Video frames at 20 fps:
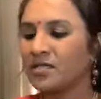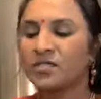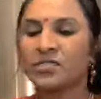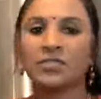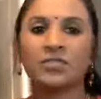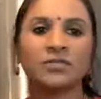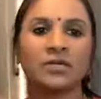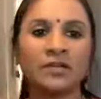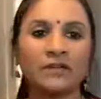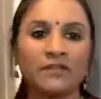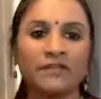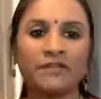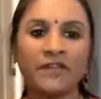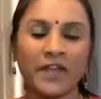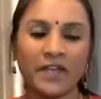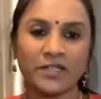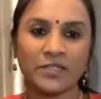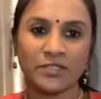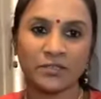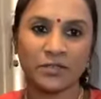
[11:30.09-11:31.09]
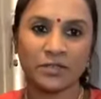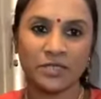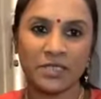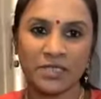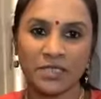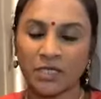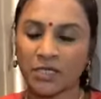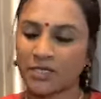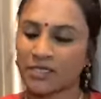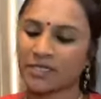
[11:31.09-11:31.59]
to have fed your
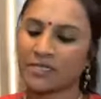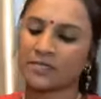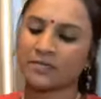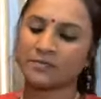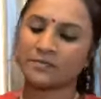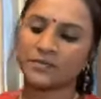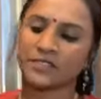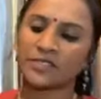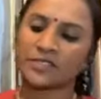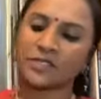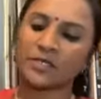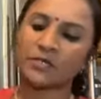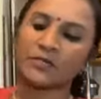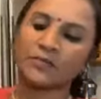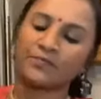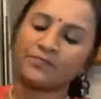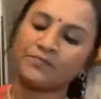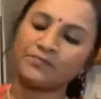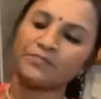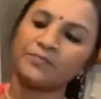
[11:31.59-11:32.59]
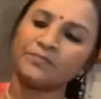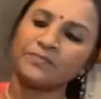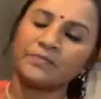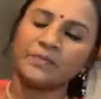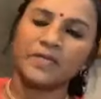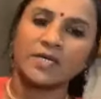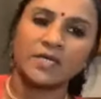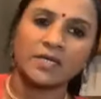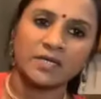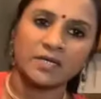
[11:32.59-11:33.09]
starter. So
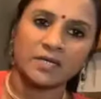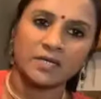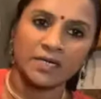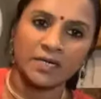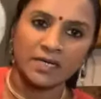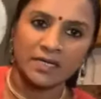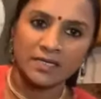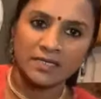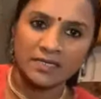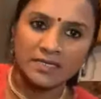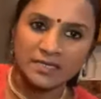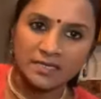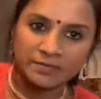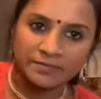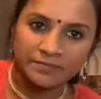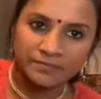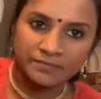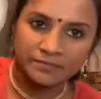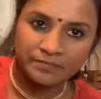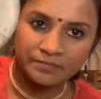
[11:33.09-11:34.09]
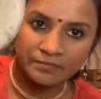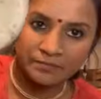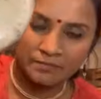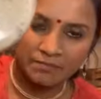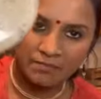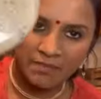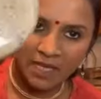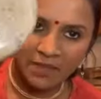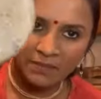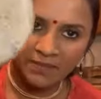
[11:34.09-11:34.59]
here is
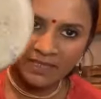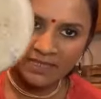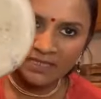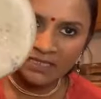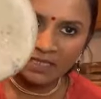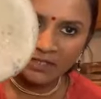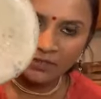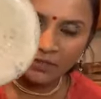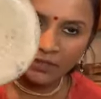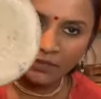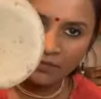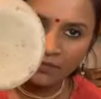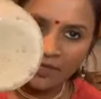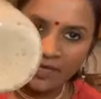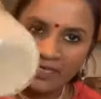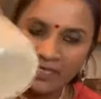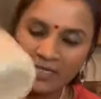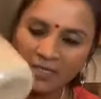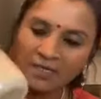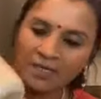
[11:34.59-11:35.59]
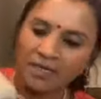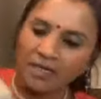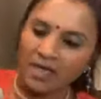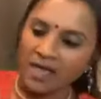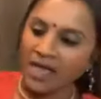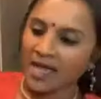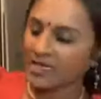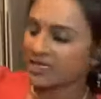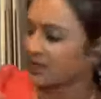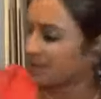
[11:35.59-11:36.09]
my starter already,
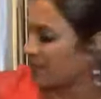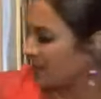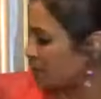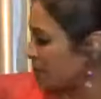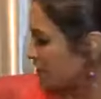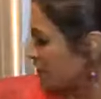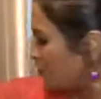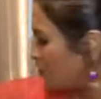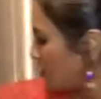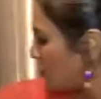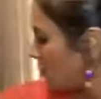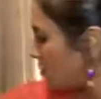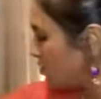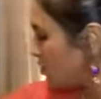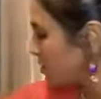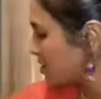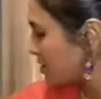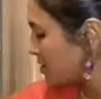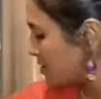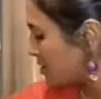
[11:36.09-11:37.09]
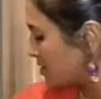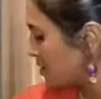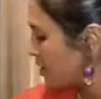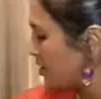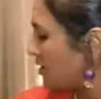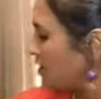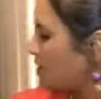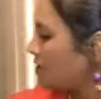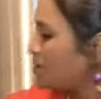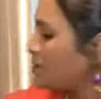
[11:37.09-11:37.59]
has a bunch of holes.
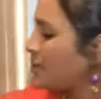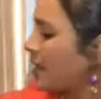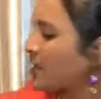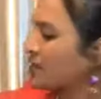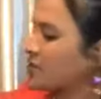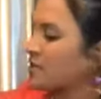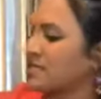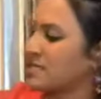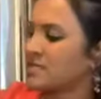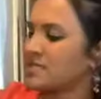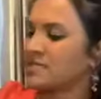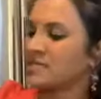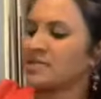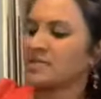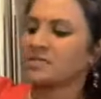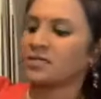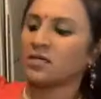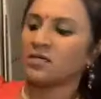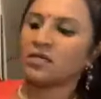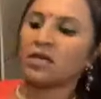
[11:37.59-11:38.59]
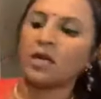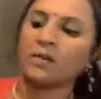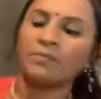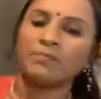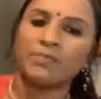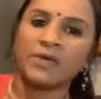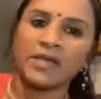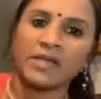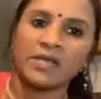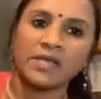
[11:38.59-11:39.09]
You actually see it a lot
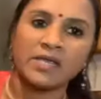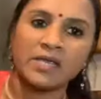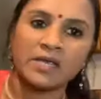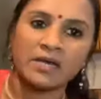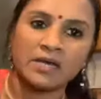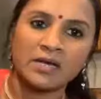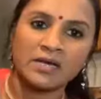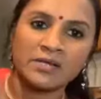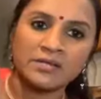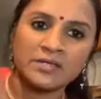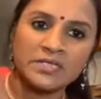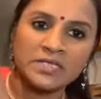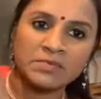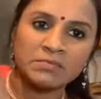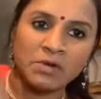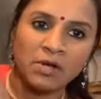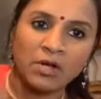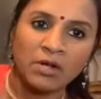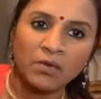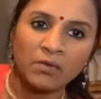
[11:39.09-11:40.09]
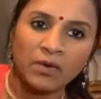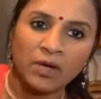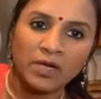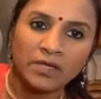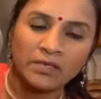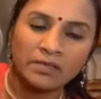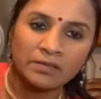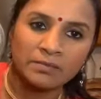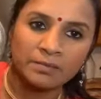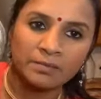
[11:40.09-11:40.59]
better here in the small
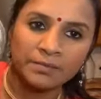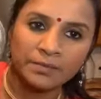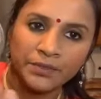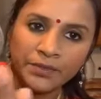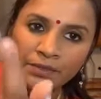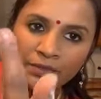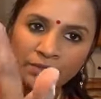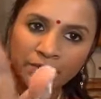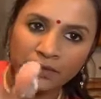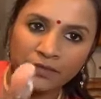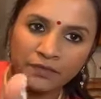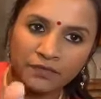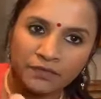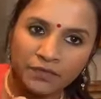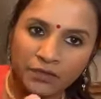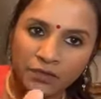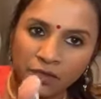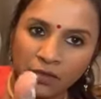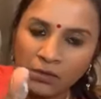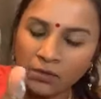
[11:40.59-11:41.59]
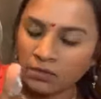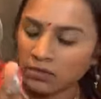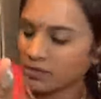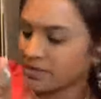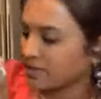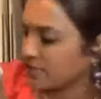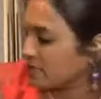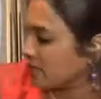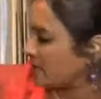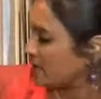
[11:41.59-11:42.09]
one. Beautiful
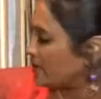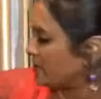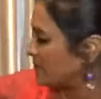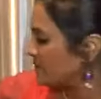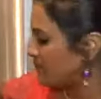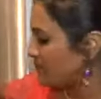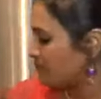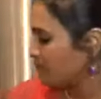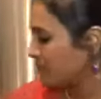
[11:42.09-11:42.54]
holes here.